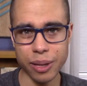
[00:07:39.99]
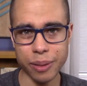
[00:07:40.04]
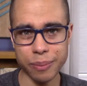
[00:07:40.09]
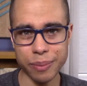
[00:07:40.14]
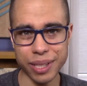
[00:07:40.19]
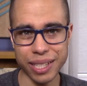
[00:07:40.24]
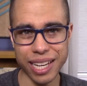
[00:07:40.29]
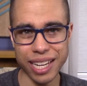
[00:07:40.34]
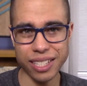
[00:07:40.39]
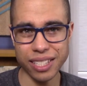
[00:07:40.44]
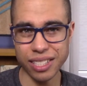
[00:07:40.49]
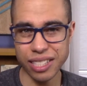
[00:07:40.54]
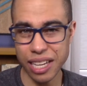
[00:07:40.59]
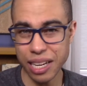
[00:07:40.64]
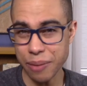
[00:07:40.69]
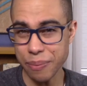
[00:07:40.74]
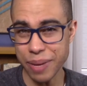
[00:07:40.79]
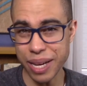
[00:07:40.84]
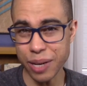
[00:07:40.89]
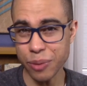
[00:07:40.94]
but I just kind
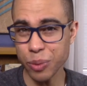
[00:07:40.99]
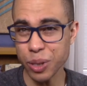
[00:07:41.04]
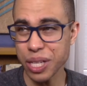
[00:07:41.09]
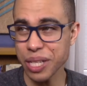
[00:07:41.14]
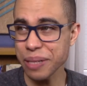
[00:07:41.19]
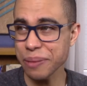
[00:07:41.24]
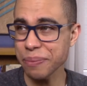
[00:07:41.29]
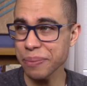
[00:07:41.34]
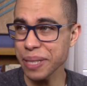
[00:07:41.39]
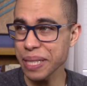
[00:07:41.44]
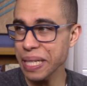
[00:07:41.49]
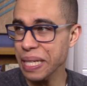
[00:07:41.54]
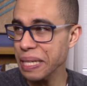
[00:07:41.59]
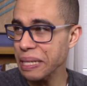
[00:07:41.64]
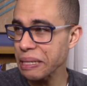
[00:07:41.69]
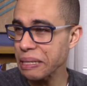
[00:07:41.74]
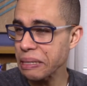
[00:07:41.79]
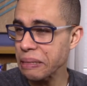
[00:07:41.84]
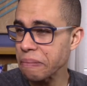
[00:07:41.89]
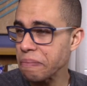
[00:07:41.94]
of made one
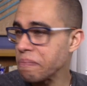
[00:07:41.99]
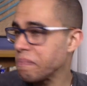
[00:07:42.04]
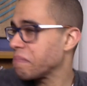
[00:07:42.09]
because